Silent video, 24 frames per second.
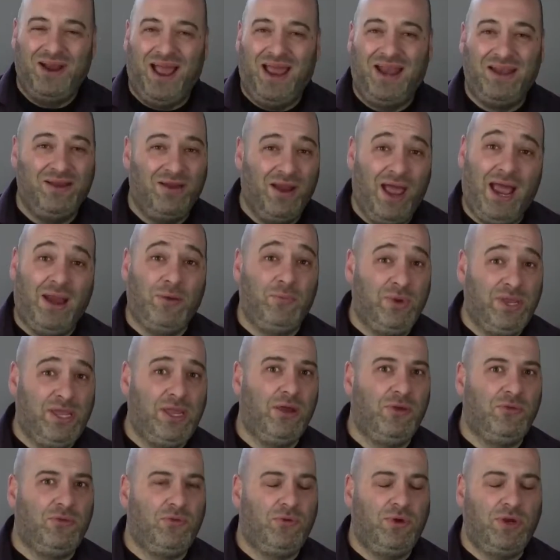and we
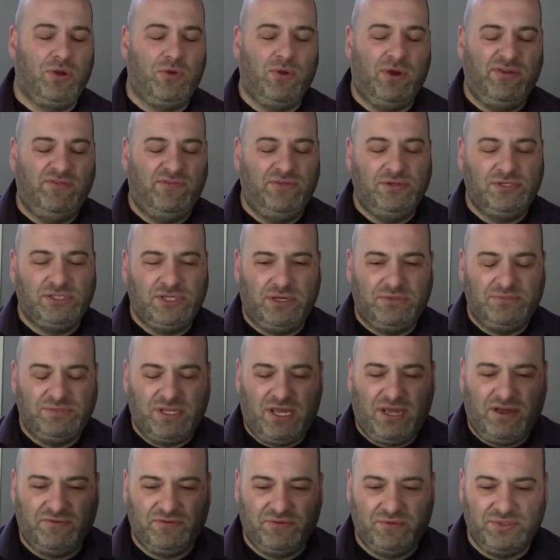go through it quite a few times
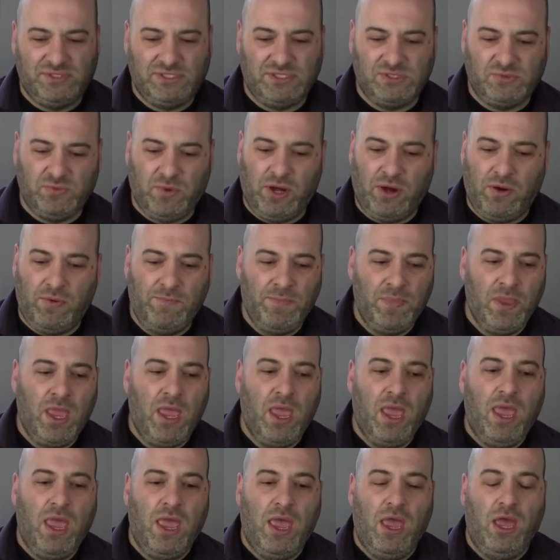afterwards as well.
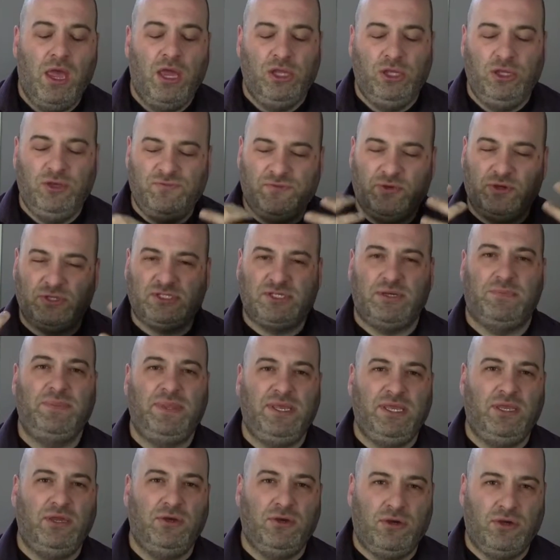You've got
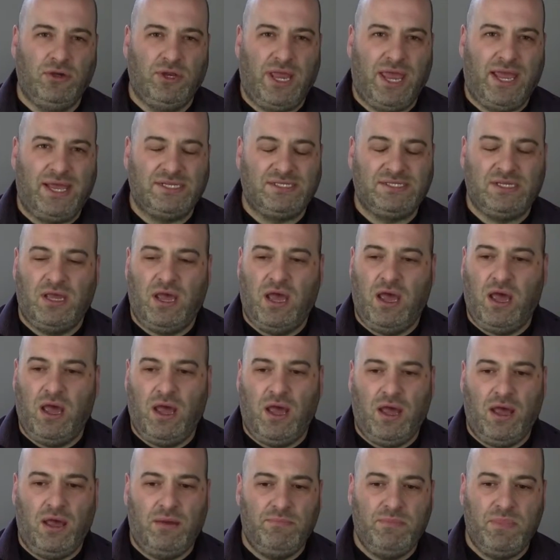something you're good at,
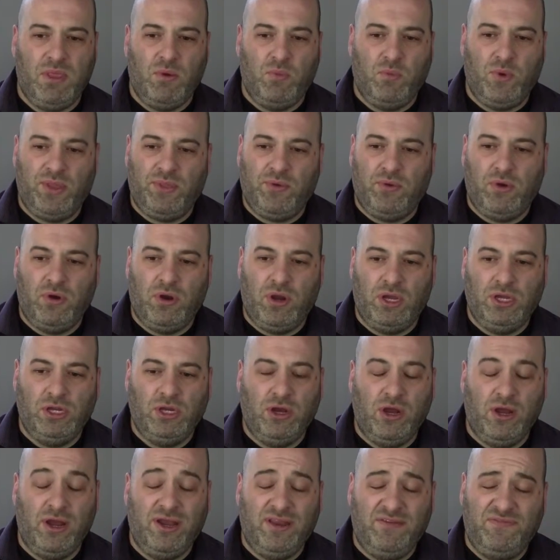whether or not,
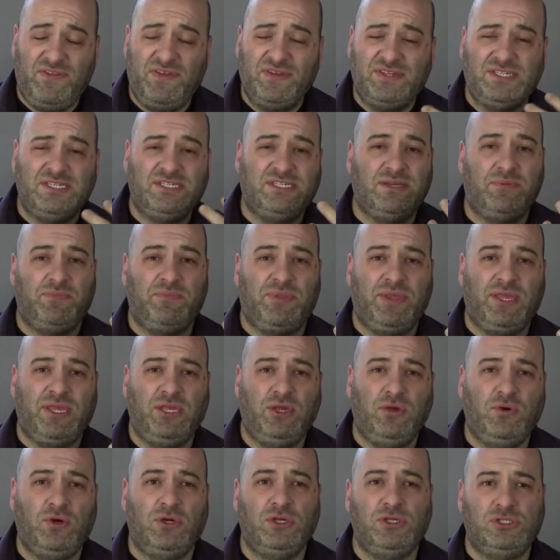and if this is something
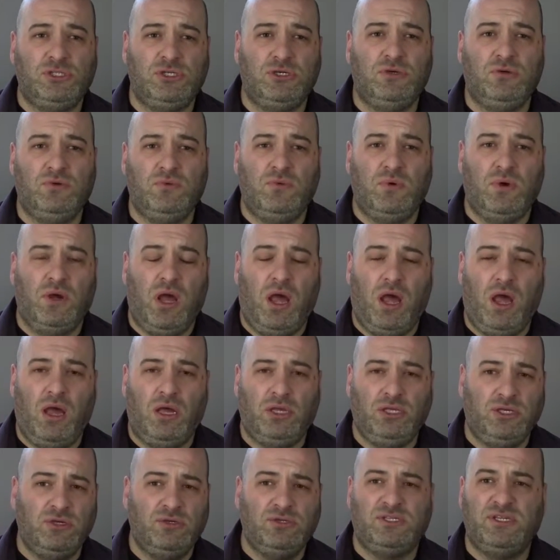you can do
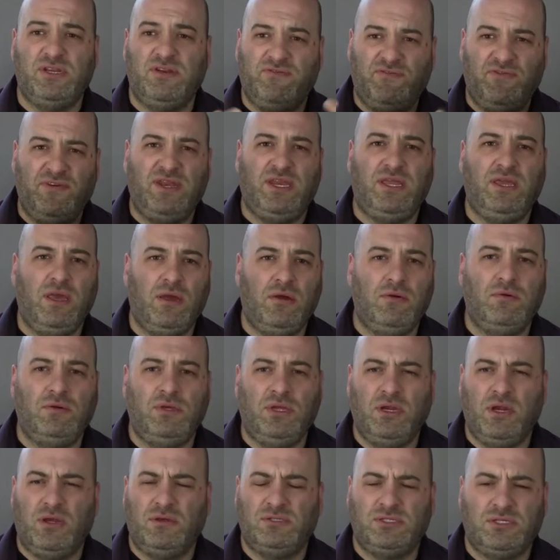using a video,
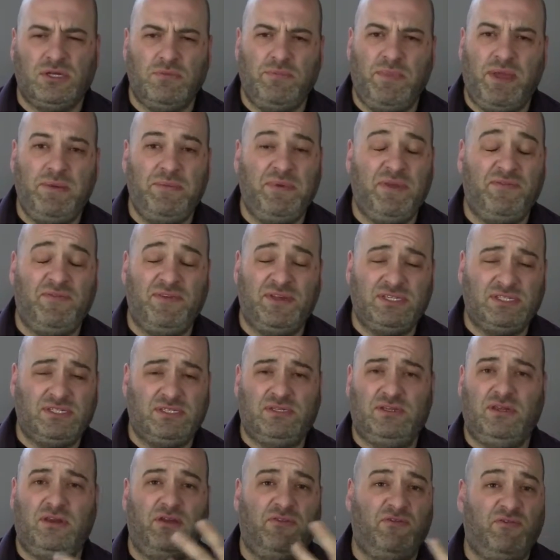so maybe if
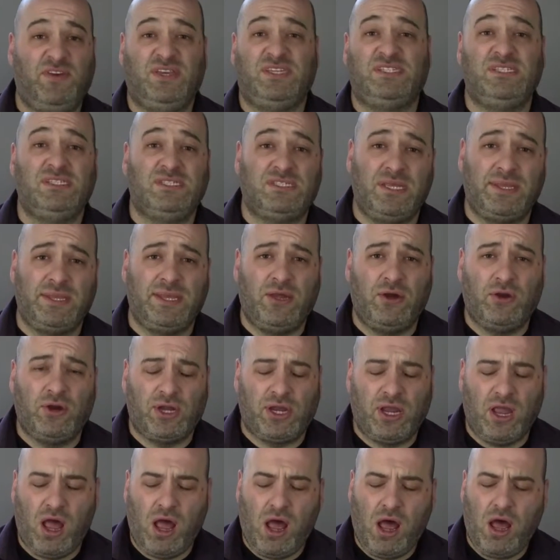it's, fixing something on a
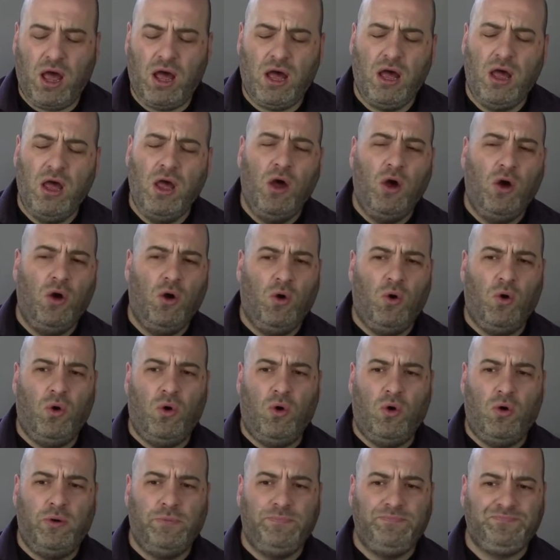car,
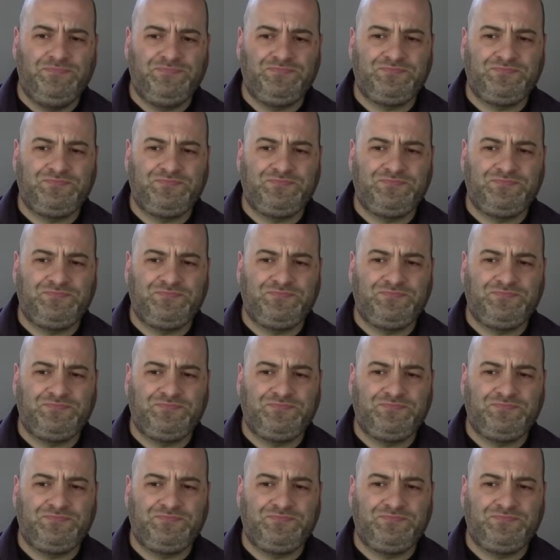or